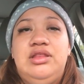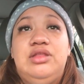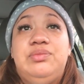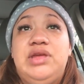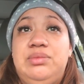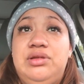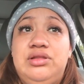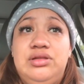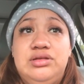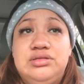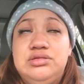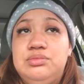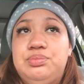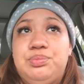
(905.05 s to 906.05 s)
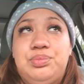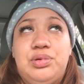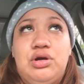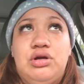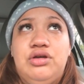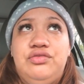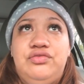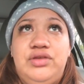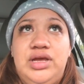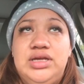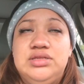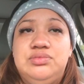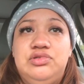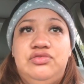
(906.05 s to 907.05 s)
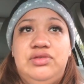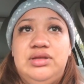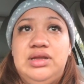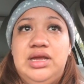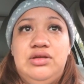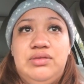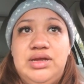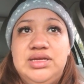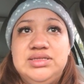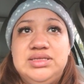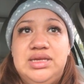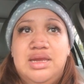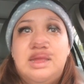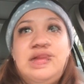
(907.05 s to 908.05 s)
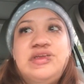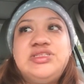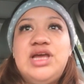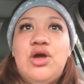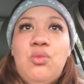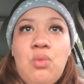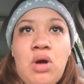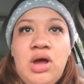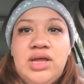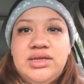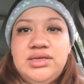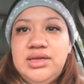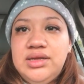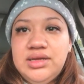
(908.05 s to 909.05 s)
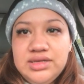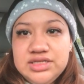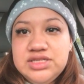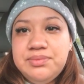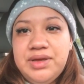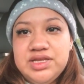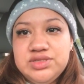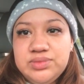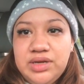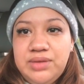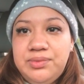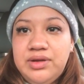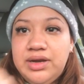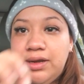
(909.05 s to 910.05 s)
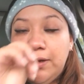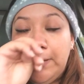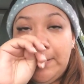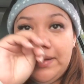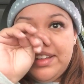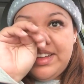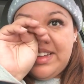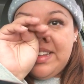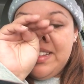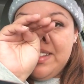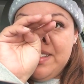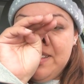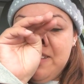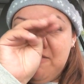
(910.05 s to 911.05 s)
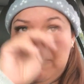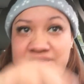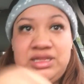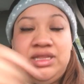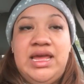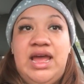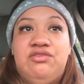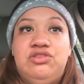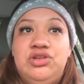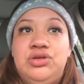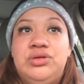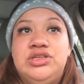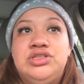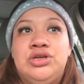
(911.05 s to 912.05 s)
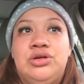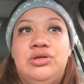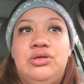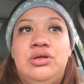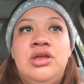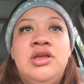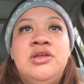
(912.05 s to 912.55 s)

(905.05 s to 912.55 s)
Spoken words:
The baby looked perfect, moving like crazy. It looks like a wand is the best way to put it. The one that they have to do internal.